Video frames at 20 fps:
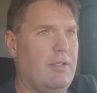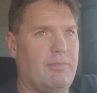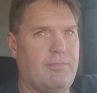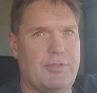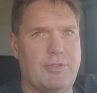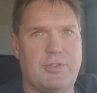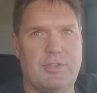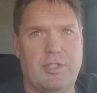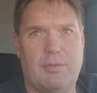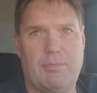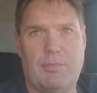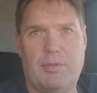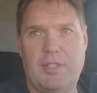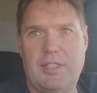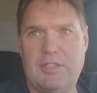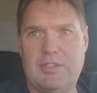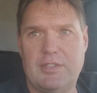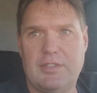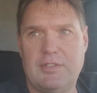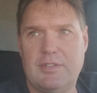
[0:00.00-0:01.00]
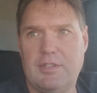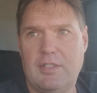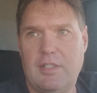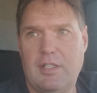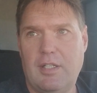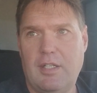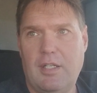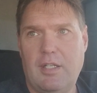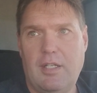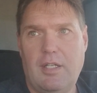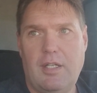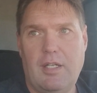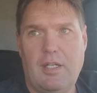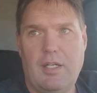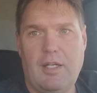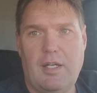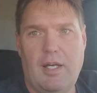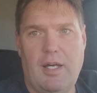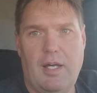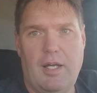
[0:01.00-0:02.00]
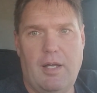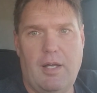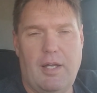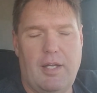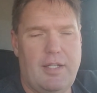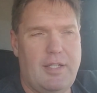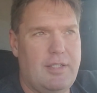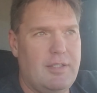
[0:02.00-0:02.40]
For some reason, I